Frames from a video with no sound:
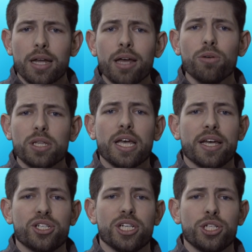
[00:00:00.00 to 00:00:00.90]
Not only
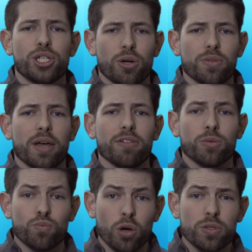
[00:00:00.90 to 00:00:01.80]
has she shown that
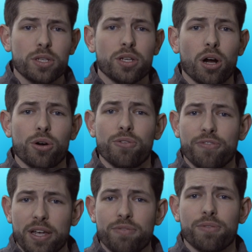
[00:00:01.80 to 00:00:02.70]
roses are her
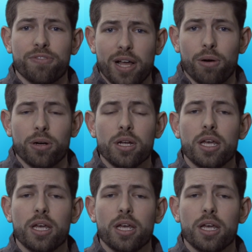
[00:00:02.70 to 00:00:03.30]
favorite flower